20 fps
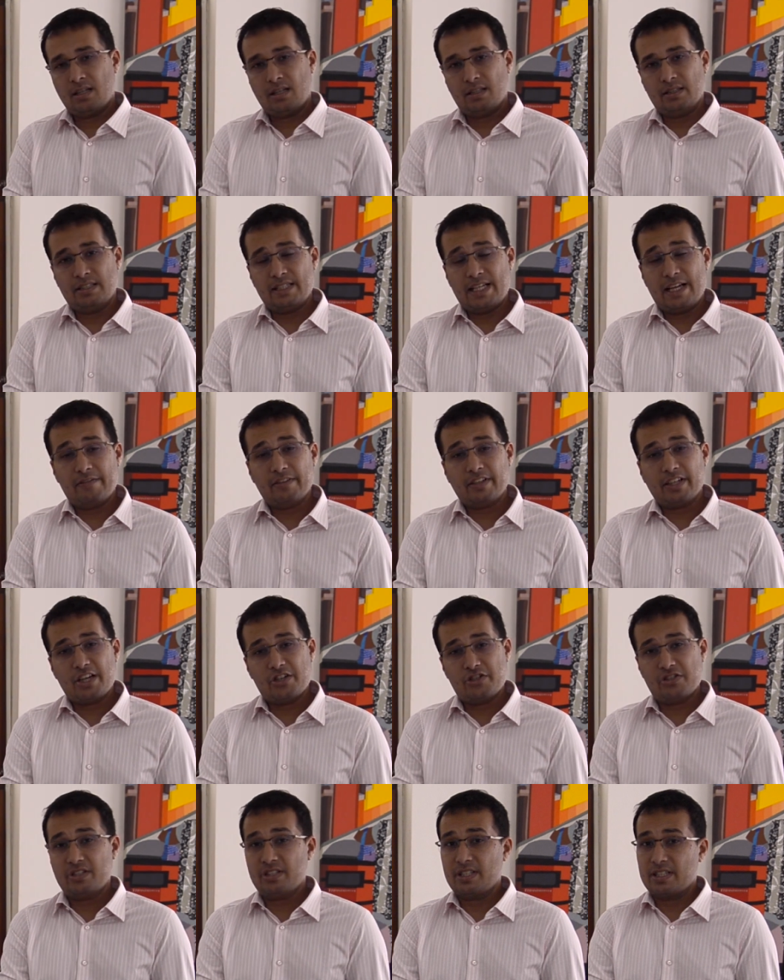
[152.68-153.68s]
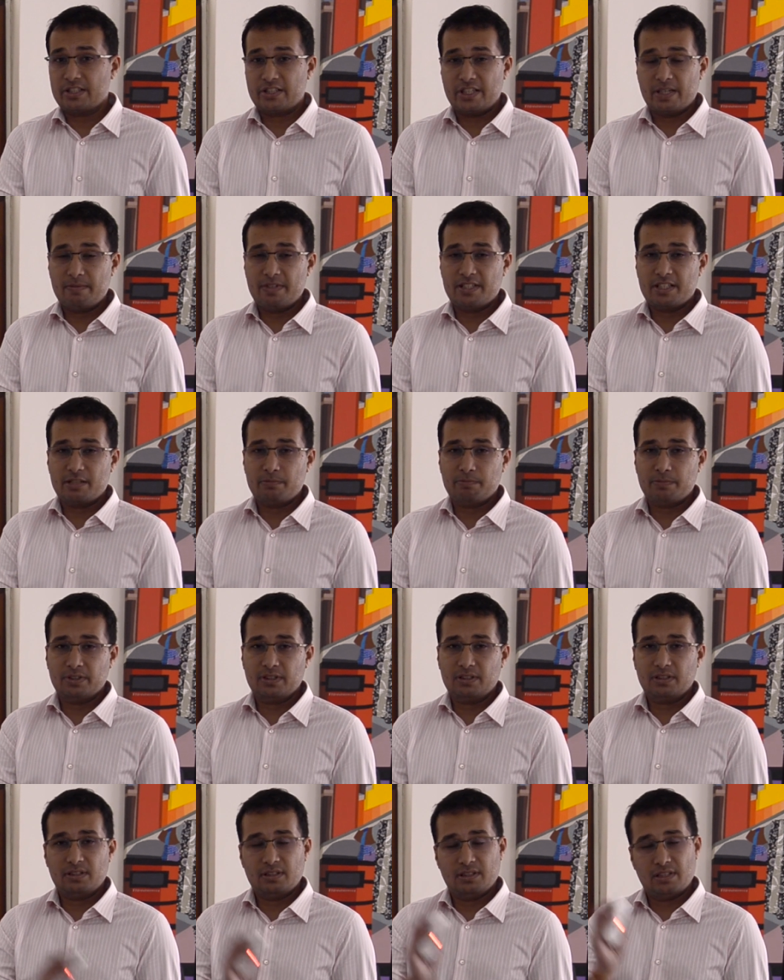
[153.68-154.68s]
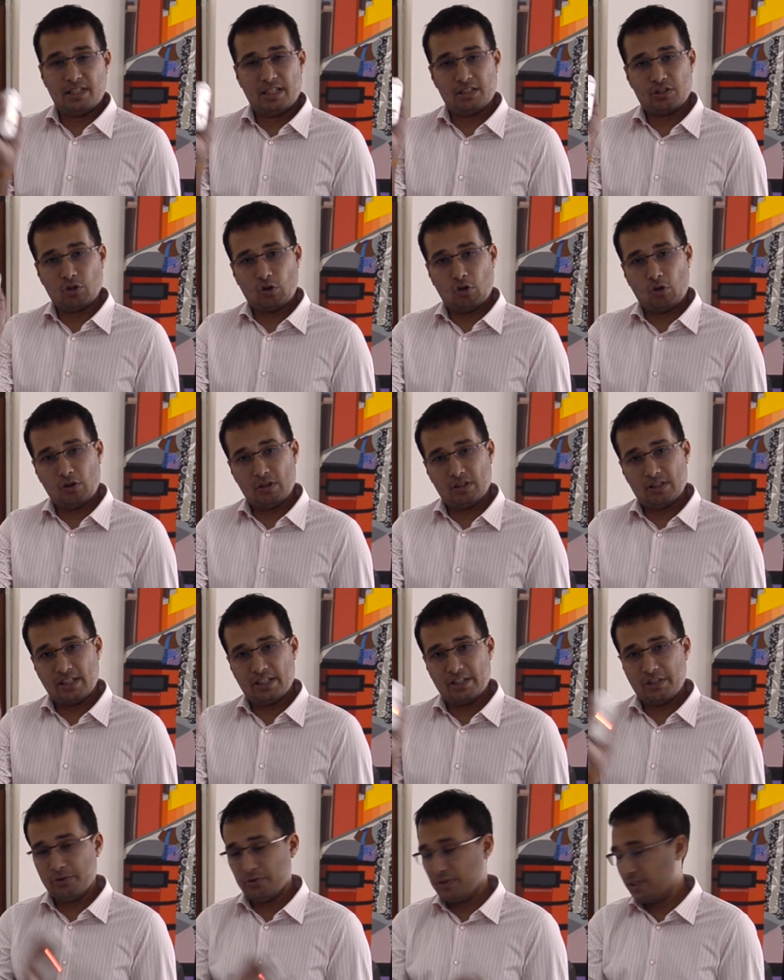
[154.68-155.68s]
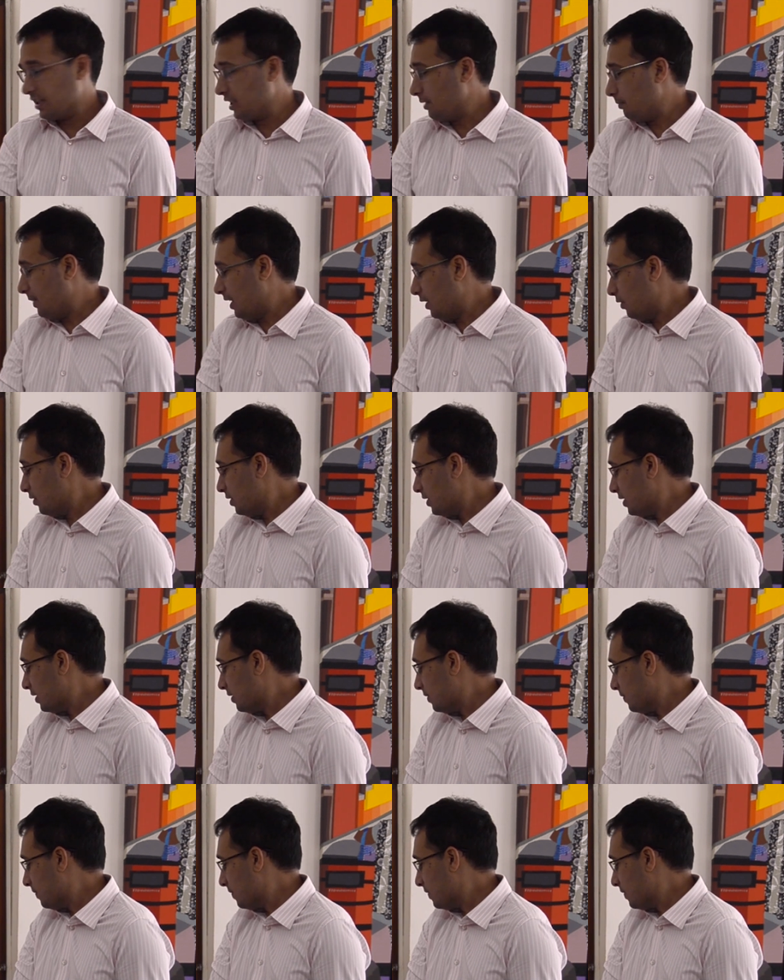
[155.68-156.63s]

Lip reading: The navigation is extremely simple. It's all done using the mouse.